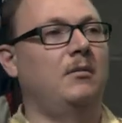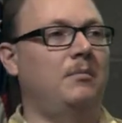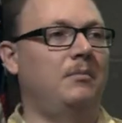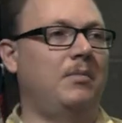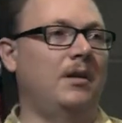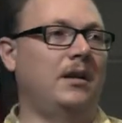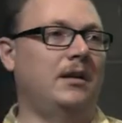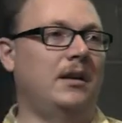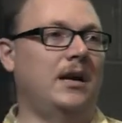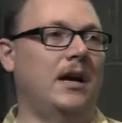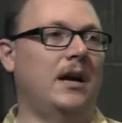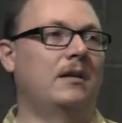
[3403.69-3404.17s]

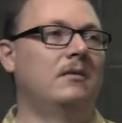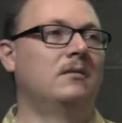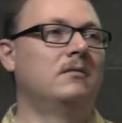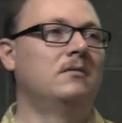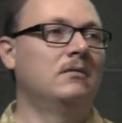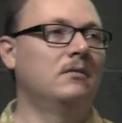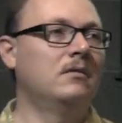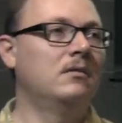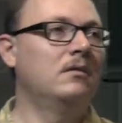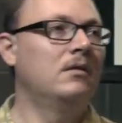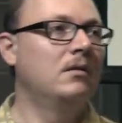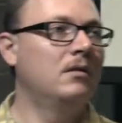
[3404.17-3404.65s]
But yeah, curious
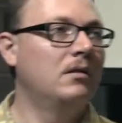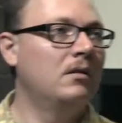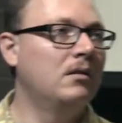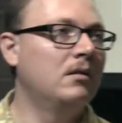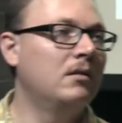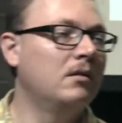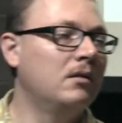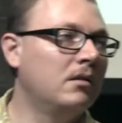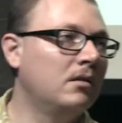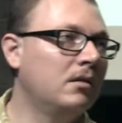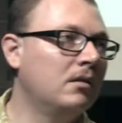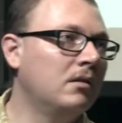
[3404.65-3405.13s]
if there was
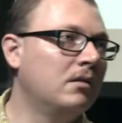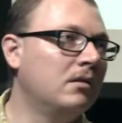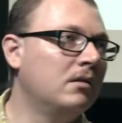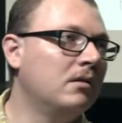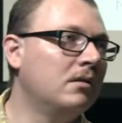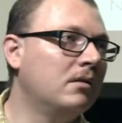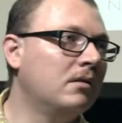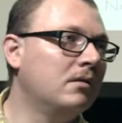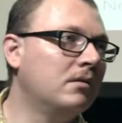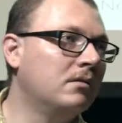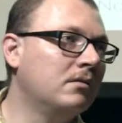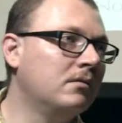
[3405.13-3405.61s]
any
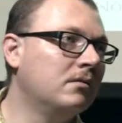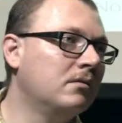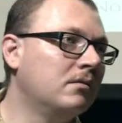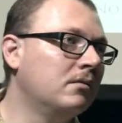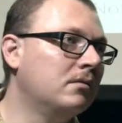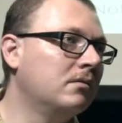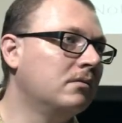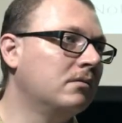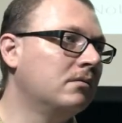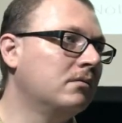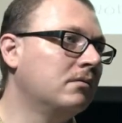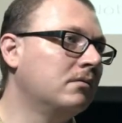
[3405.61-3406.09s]
speculation as
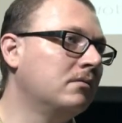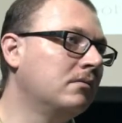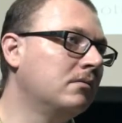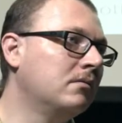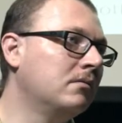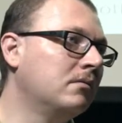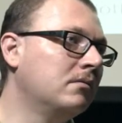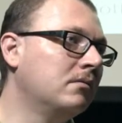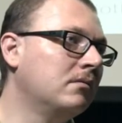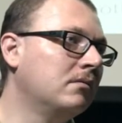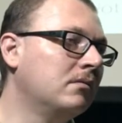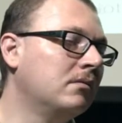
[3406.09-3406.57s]
to who
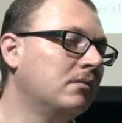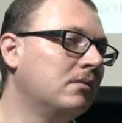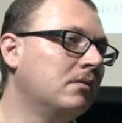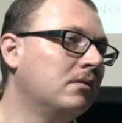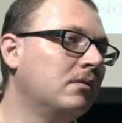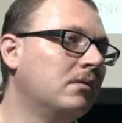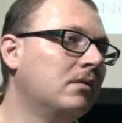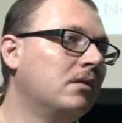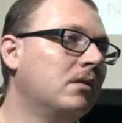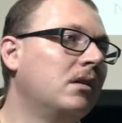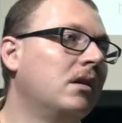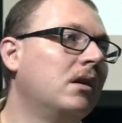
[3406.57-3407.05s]
the
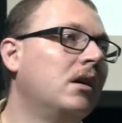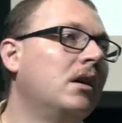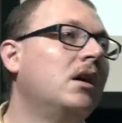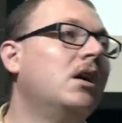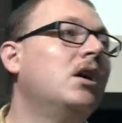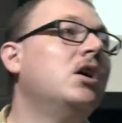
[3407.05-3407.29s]
assailants were.